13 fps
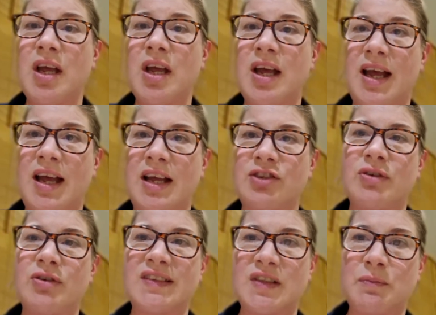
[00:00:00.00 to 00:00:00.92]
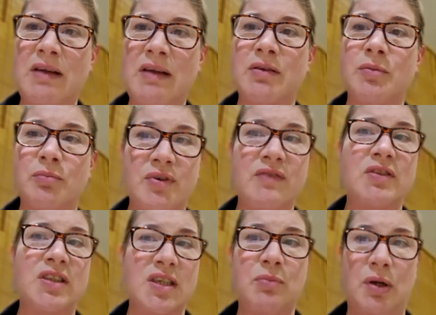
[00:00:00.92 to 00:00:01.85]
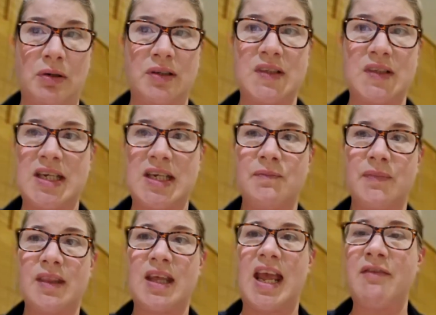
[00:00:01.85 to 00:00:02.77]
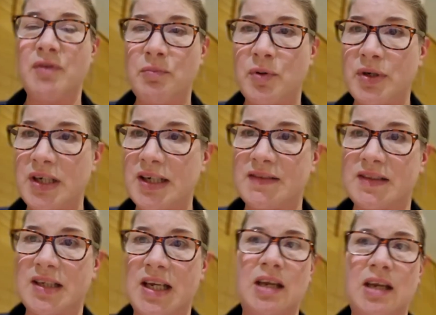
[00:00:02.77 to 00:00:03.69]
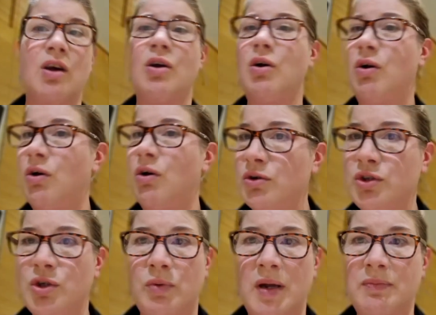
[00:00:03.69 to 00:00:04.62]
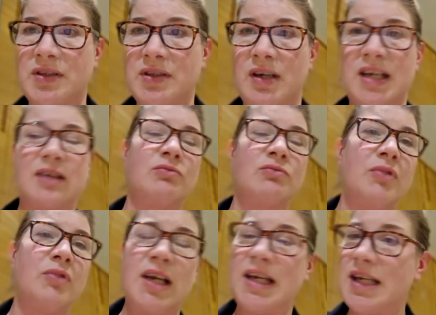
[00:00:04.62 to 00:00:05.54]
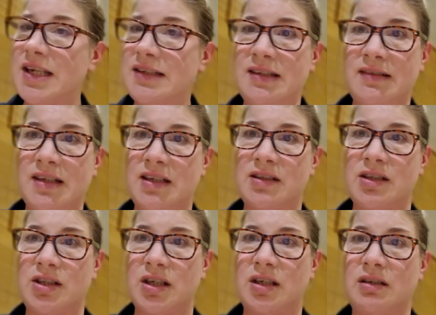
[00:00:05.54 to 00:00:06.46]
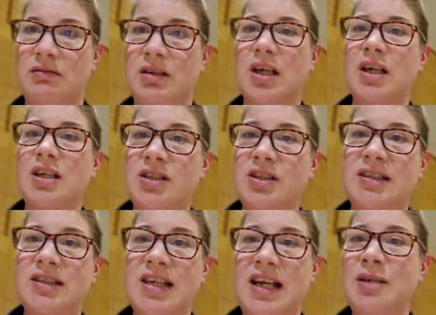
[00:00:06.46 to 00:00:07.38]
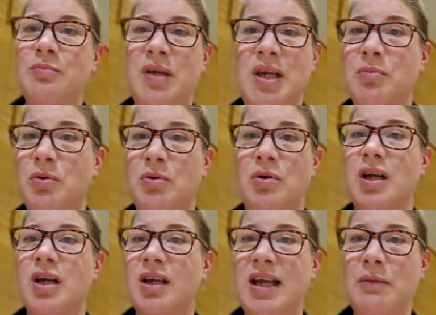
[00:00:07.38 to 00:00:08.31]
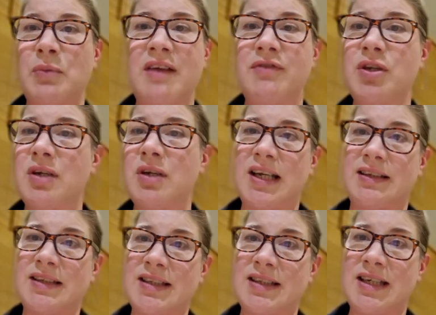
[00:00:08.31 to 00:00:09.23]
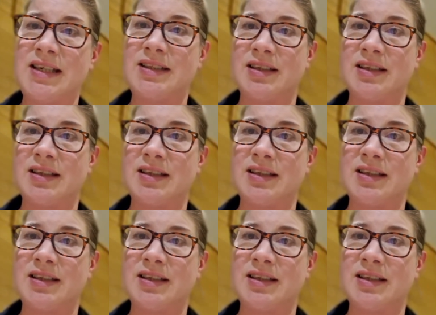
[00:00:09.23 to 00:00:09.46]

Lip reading: a transparent privacy policy that everybody can see on your website, really easy thing to do. Just telling people whenever you collect their data,